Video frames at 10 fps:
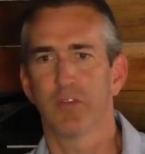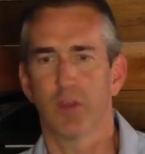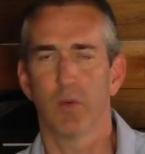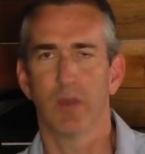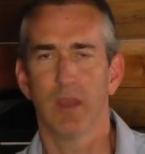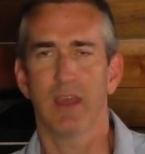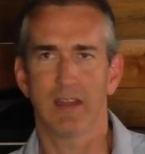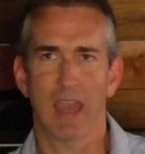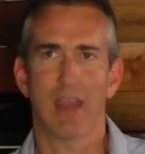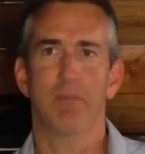So
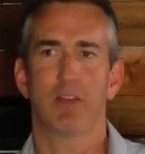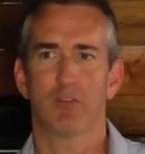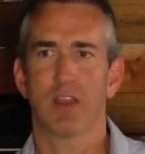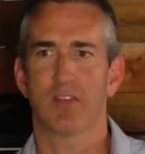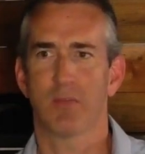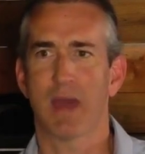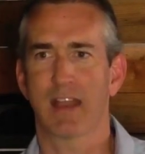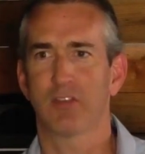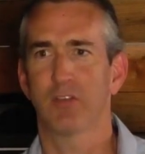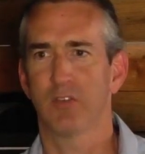it can be traced
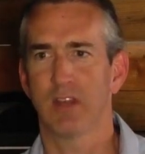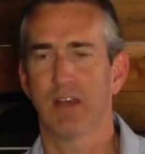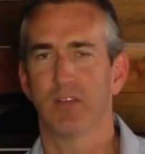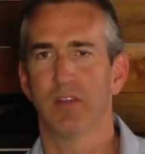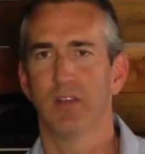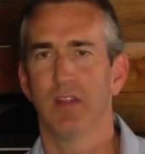back to the devil.